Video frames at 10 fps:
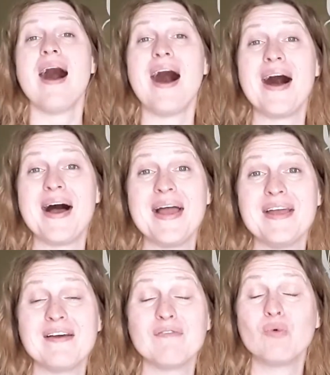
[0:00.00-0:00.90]

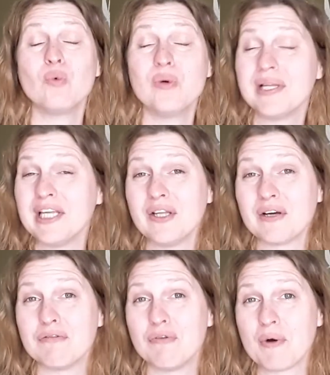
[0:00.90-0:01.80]
I really
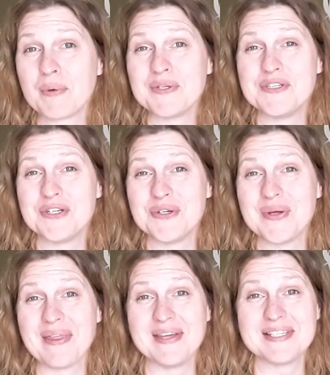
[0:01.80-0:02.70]
look forward to
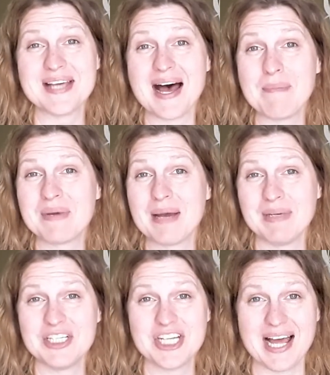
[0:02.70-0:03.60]
this
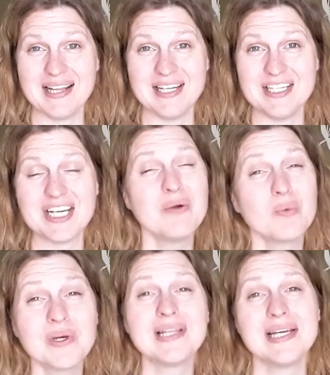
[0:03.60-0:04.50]
upcoming challenge. It
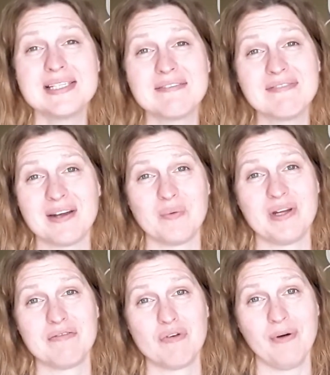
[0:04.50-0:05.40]
really is a fun
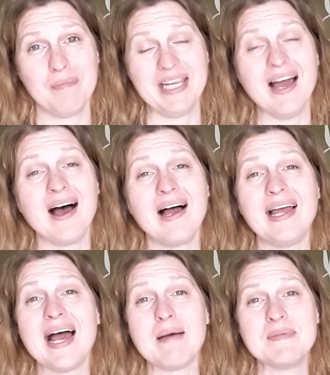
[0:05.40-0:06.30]
one for me.
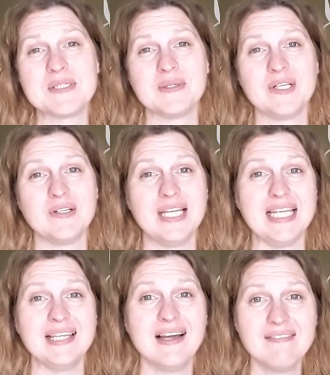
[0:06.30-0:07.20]
I absolutely
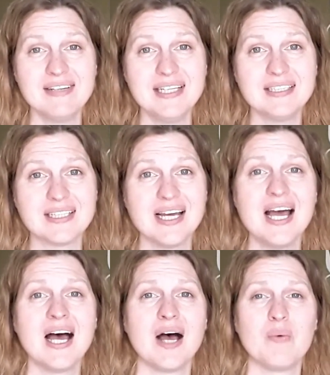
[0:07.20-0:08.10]
love it.
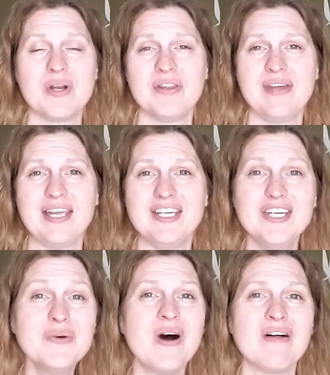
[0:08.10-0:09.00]
I want to thank
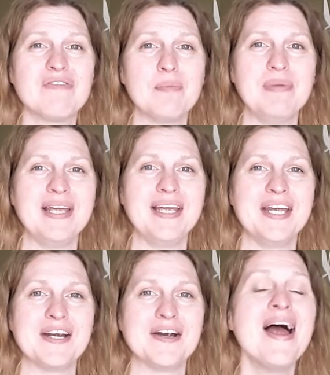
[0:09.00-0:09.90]
you all for being
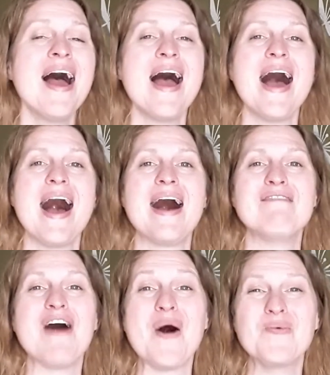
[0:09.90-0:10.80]
here.
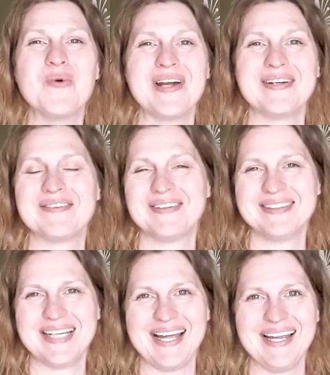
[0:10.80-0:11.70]
Have a wonderful
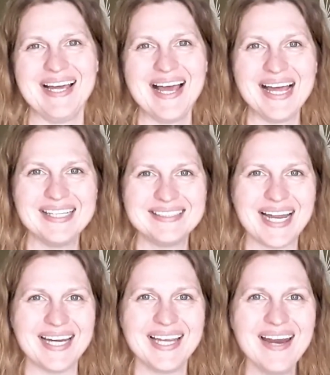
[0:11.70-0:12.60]
day.
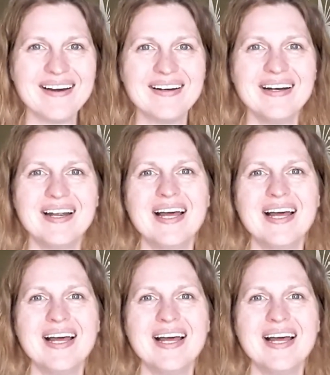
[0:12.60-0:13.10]
Take care.